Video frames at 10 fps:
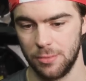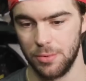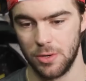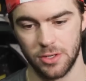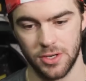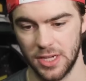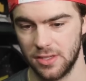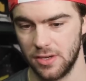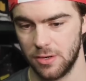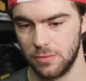we weren't
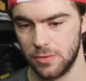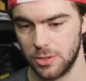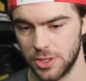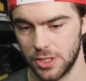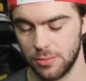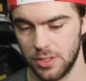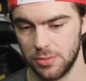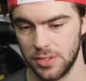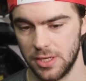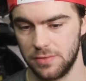connecting our forecheck.
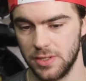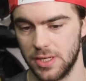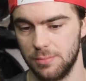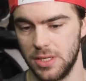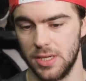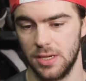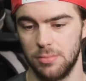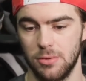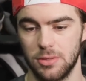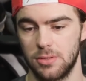We definitely can be
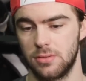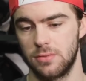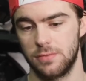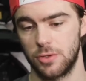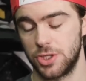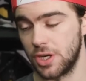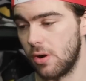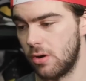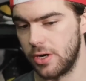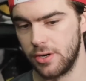able to forecheck
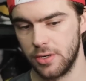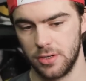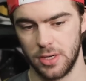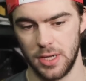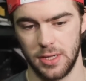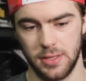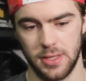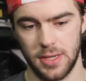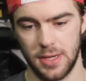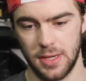harder, and